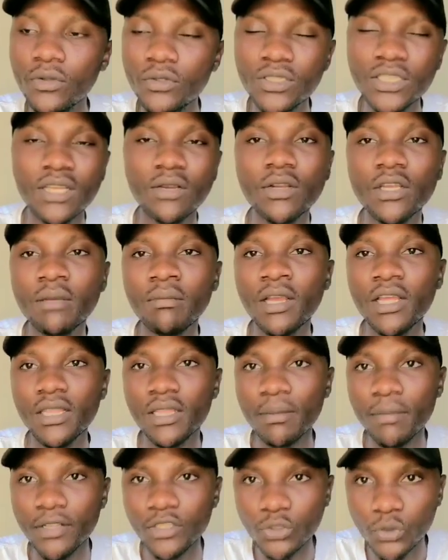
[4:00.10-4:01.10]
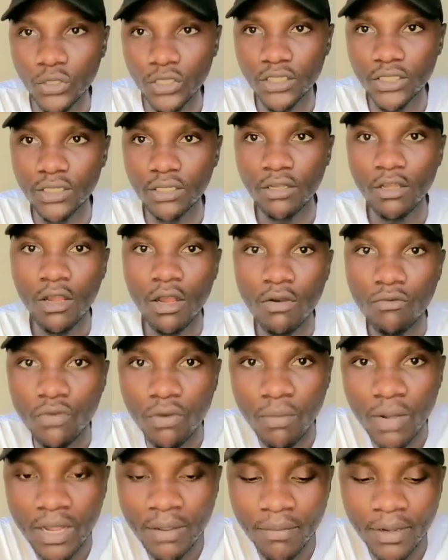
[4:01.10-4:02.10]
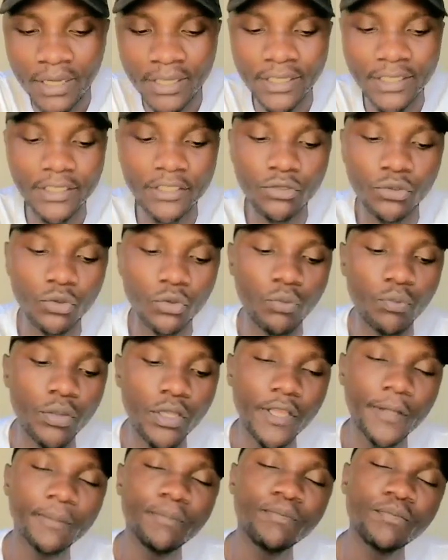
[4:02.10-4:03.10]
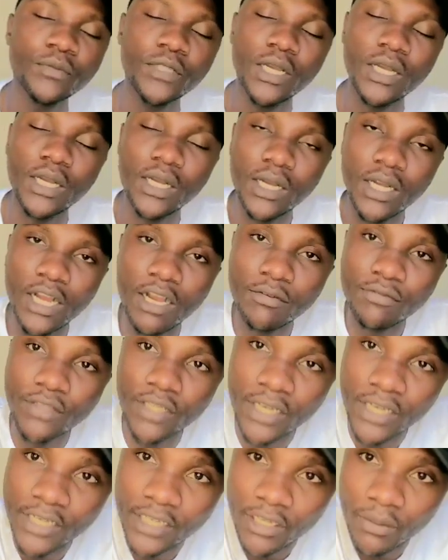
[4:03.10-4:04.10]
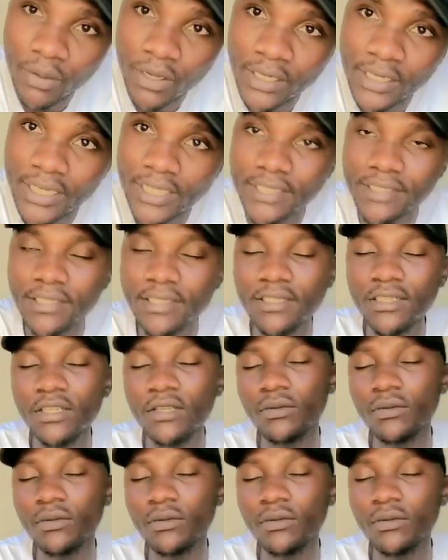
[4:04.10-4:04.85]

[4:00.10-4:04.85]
you say okay my, the maturity for my money it will be uh, after 91 days